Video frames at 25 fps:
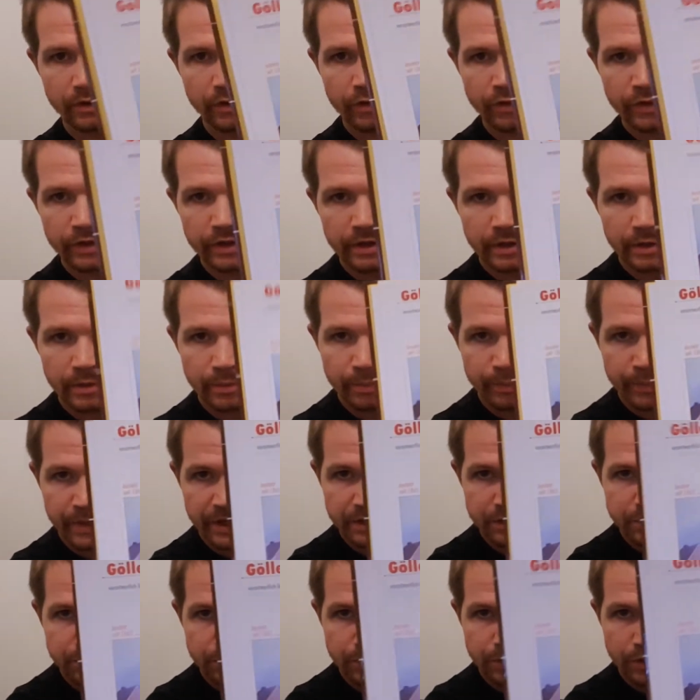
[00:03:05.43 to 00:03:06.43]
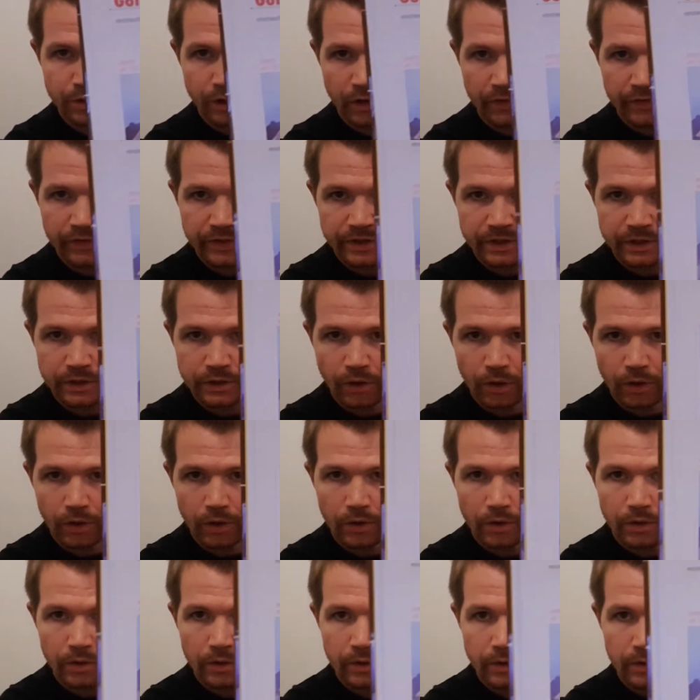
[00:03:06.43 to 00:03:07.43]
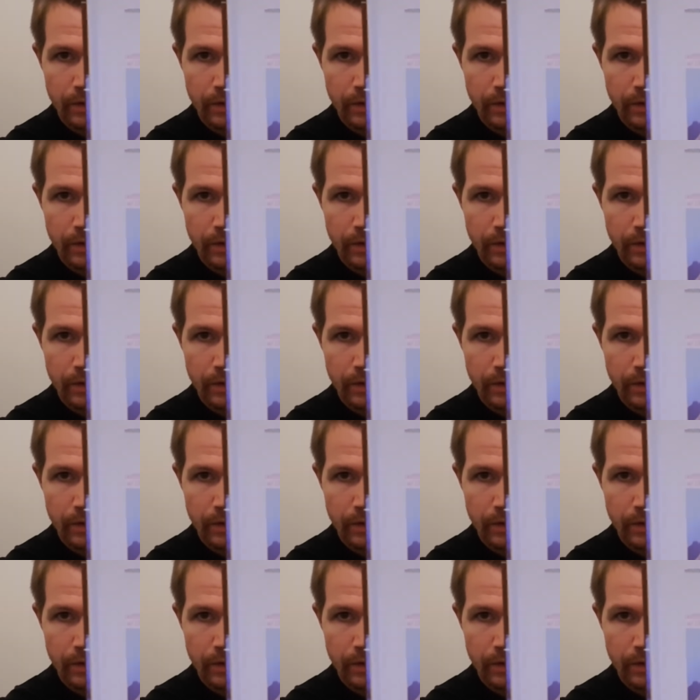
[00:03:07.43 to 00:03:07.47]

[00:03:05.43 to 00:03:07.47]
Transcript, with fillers: the picture of the Göller